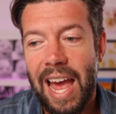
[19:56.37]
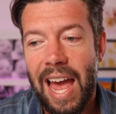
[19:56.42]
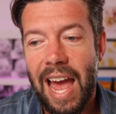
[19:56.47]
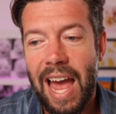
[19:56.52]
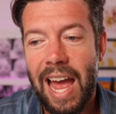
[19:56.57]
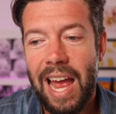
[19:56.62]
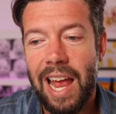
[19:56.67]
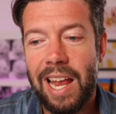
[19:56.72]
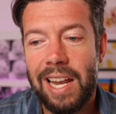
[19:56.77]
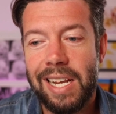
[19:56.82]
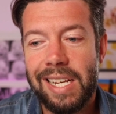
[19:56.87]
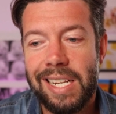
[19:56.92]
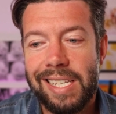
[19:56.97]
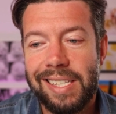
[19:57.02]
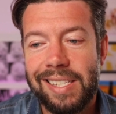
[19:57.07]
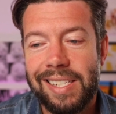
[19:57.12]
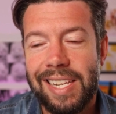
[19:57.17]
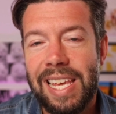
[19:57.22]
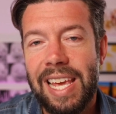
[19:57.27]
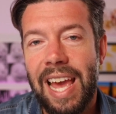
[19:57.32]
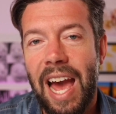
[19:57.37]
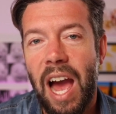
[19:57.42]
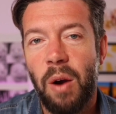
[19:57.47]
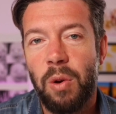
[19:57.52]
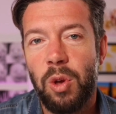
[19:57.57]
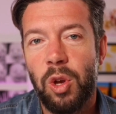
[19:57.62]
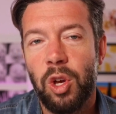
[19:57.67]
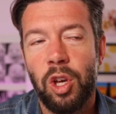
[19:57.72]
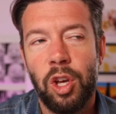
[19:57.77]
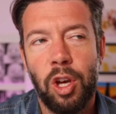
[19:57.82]
and see
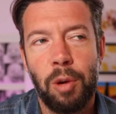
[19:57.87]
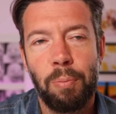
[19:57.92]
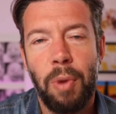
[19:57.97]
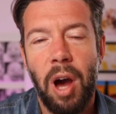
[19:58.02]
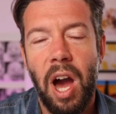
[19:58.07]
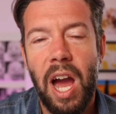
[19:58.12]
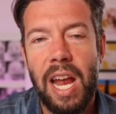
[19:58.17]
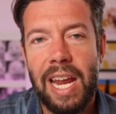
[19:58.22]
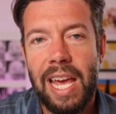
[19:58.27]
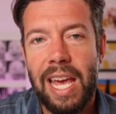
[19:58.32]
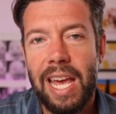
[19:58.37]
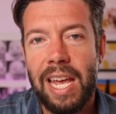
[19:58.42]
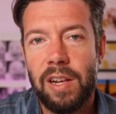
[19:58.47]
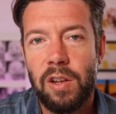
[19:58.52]
how you can combine it